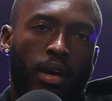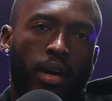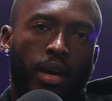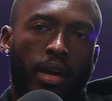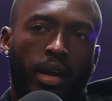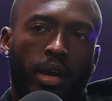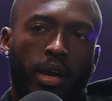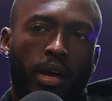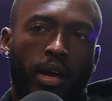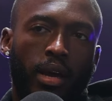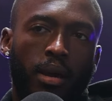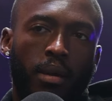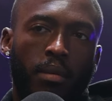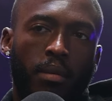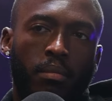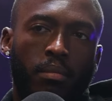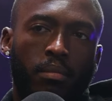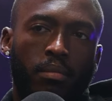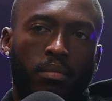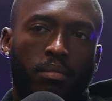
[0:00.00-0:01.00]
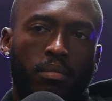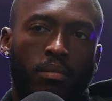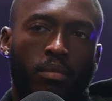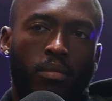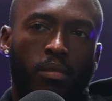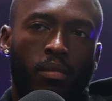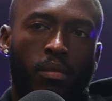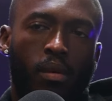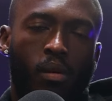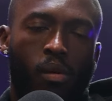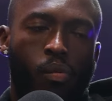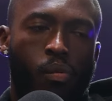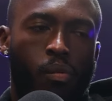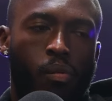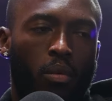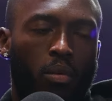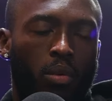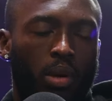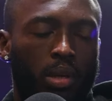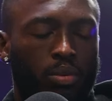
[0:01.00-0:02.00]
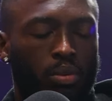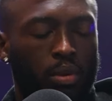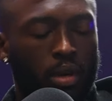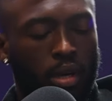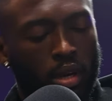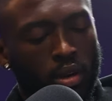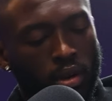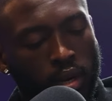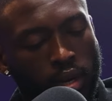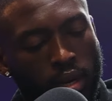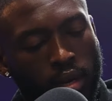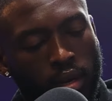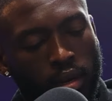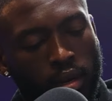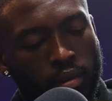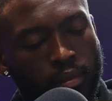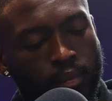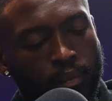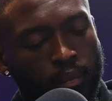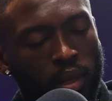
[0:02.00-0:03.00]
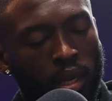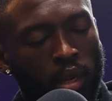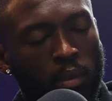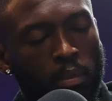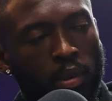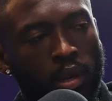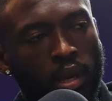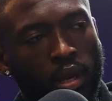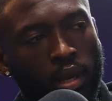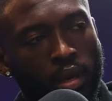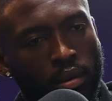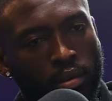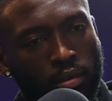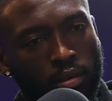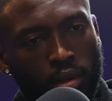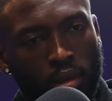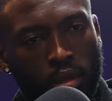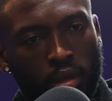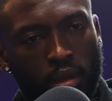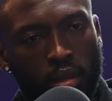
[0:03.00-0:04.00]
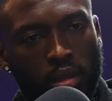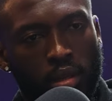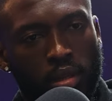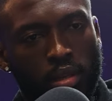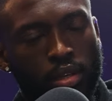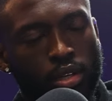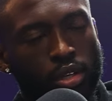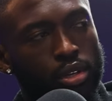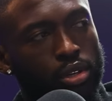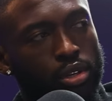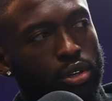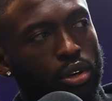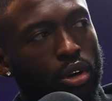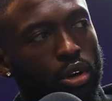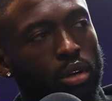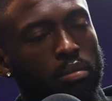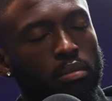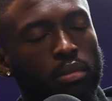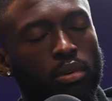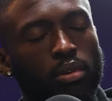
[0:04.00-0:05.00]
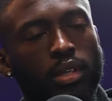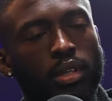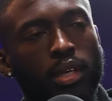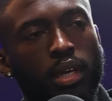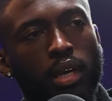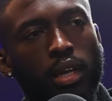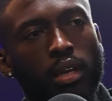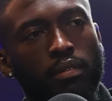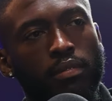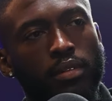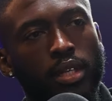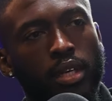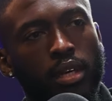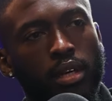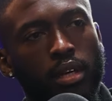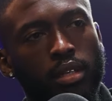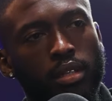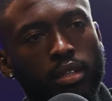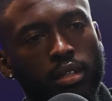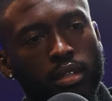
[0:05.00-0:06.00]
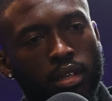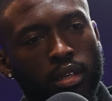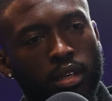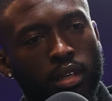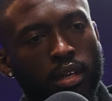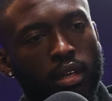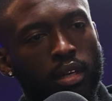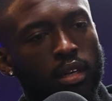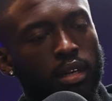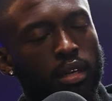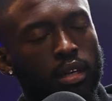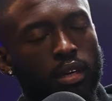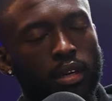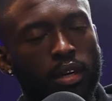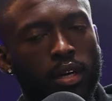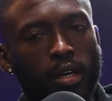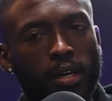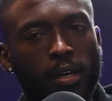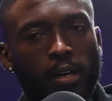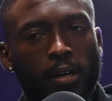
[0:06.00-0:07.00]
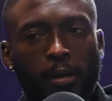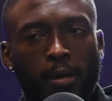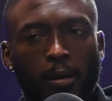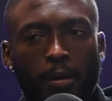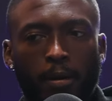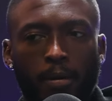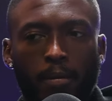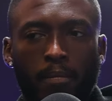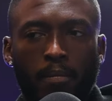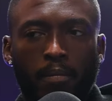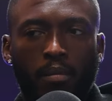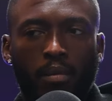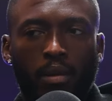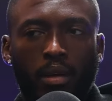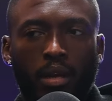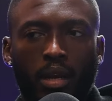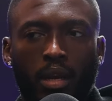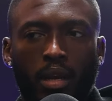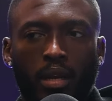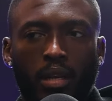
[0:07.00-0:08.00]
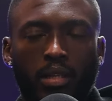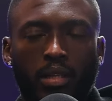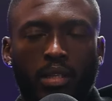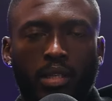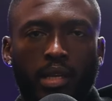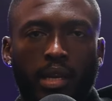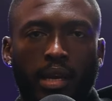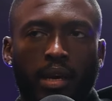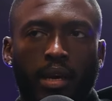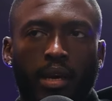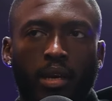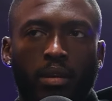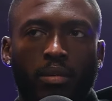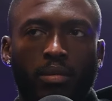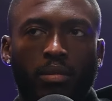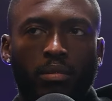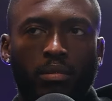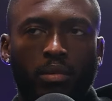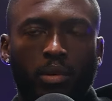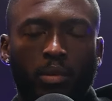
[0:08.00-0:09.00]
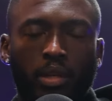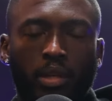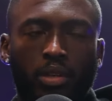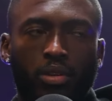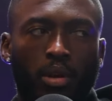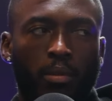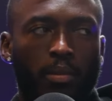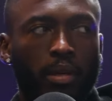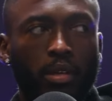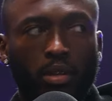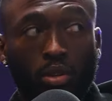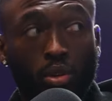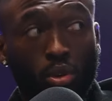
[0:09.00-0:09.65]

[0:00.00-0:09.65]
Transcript: you, I am. Next? Are you? Was working on an E P with okay. Sean Music and F T S. Oh, nice. Um, okay, and cool. it's done. We'll be dropping